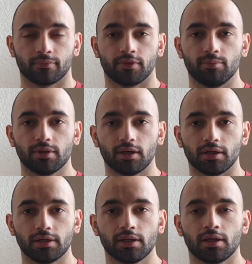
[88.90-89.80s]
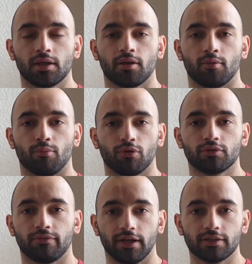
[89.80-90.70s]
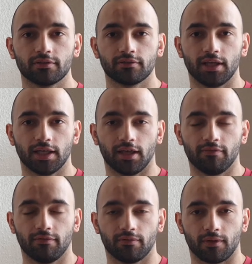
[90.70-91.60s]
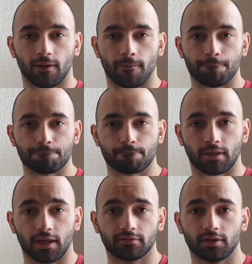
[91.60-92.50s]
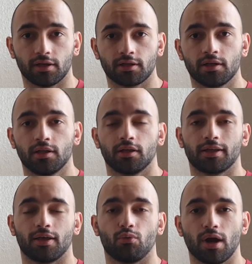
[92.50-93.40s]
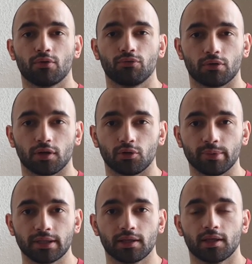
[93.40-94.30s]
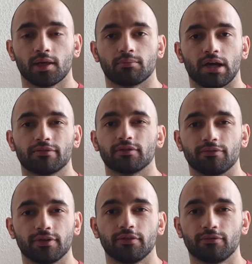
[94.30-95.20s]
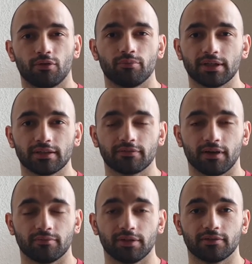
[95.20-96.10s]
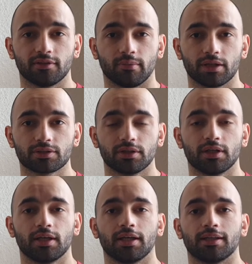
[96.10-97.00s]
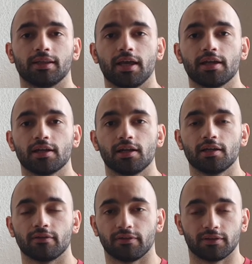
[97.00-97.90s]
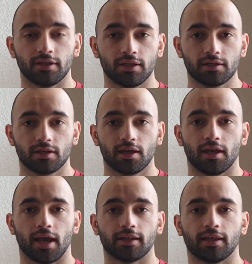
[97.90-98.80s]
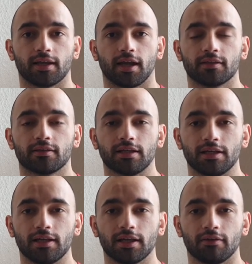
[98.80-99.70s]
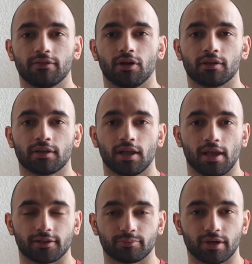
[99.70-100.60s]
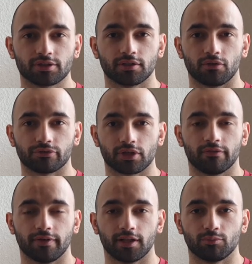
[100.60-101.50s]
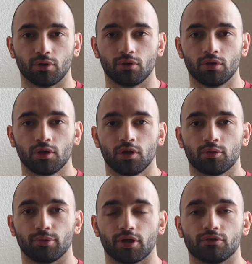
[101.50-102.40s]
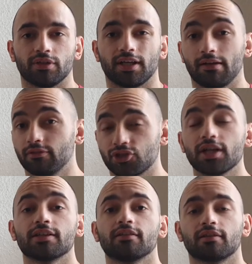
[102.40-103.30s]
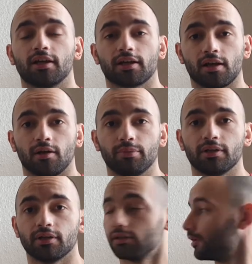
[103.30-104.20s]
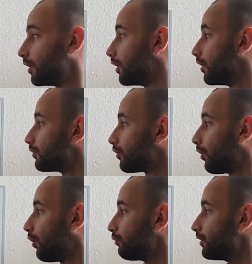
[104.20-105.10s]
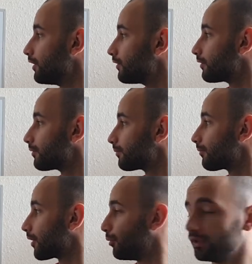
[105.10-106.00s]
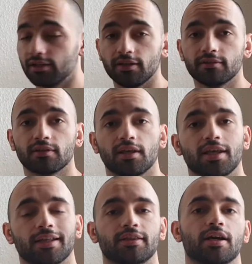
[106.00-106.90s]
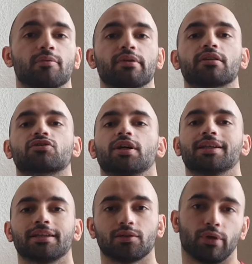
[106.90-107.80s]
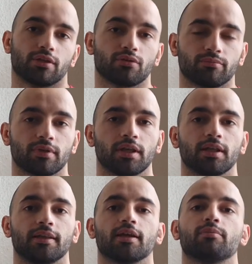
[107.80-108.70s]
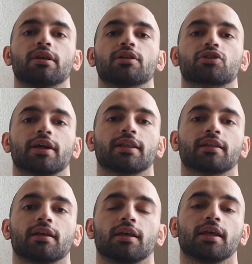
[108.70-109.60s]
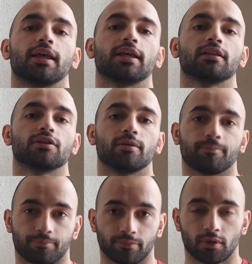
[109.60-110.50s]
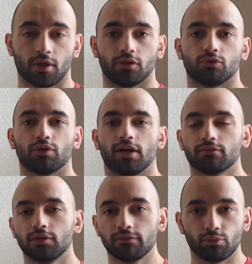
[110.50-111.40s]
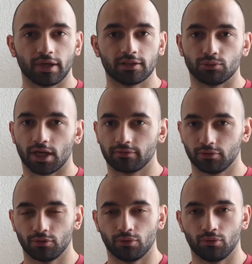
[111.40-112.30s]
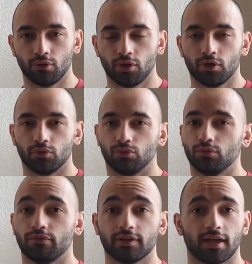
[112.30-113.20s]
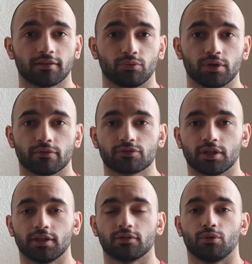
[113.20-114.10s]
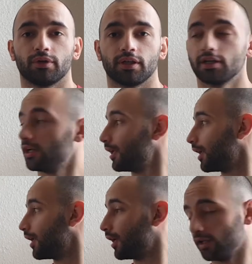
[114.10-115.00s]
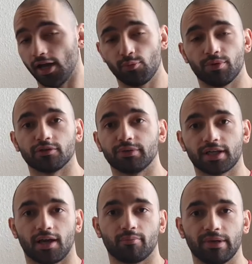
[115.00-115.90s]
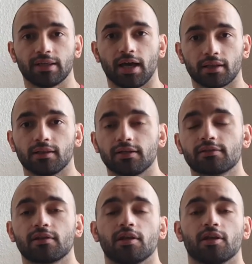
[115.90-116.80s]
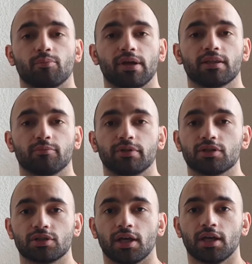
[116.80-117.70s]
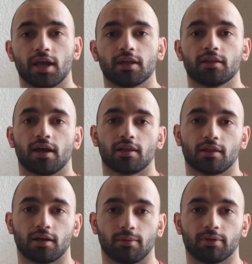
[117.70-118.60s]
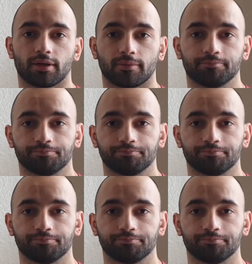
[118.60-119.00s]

Typically, most fighters, they have gas tank, can wail for a little bit, but after 3-4 minutes, 5 minutes in the match, they really fatigue and they can't really have that expression of strength anymore because they haven't trained this like ability. So all these abilities, they're being trained in the weight room. They're being trained in the gym. So we have to lift weights. We have to do 2 or 3 times a week of training so it can really help us become better athletes, better at BJJ and at grappling.